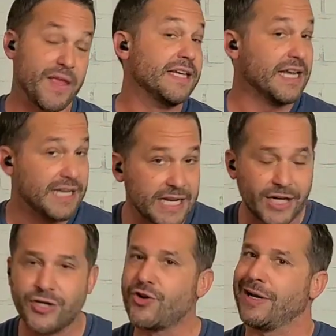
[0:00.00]
He did get
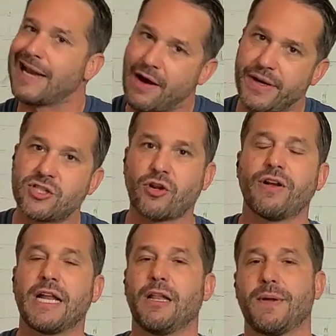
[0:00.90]
injured, and now he is
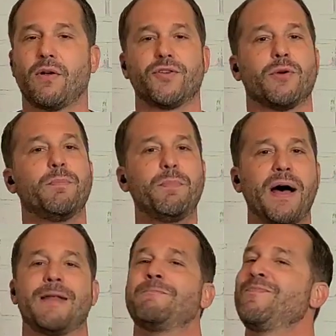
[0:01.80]
starting to get a little bit older,
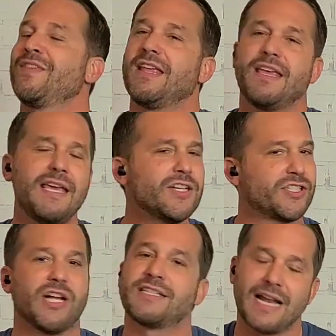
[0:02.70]
but he
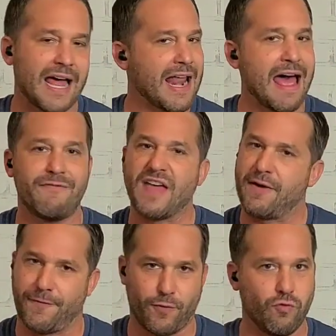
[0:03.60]
just doesn't have
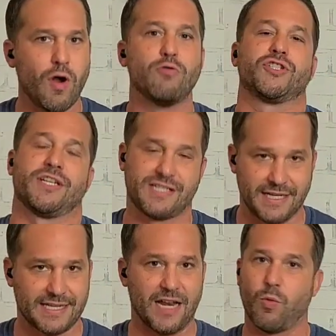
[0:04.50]
that
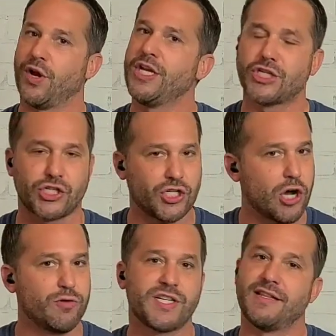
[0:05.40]
ferociousness in him where he just
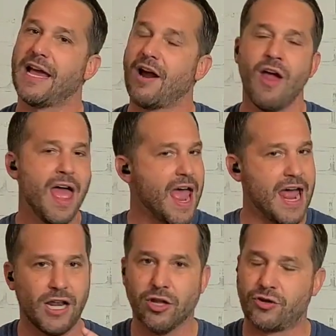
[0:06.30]
goes in there
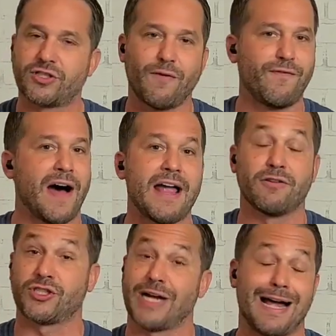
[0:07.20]
and looks to
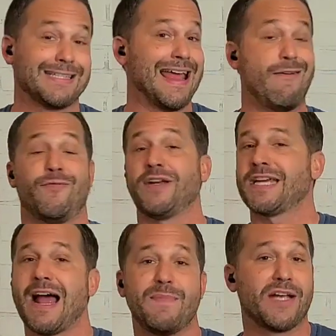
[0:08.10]
fire shots. Every
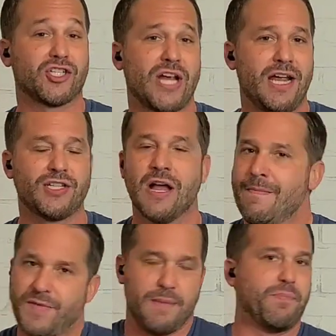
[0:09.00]
time they exchange,
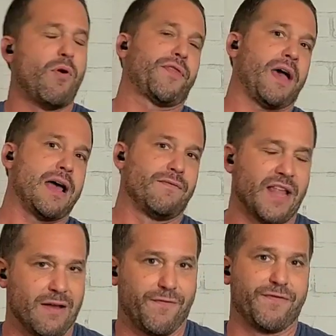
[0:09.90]
they both kind of
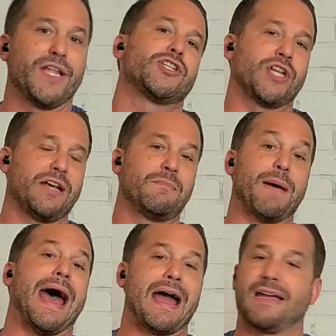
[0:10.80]
like flinching
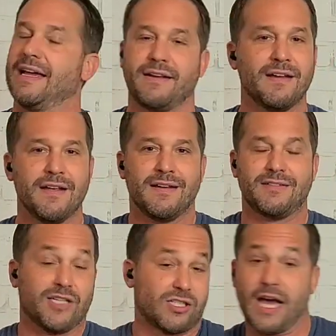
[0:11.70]
back and
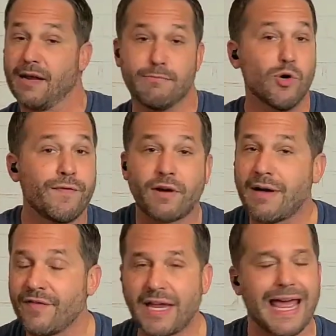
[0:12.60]
just kind of moving around.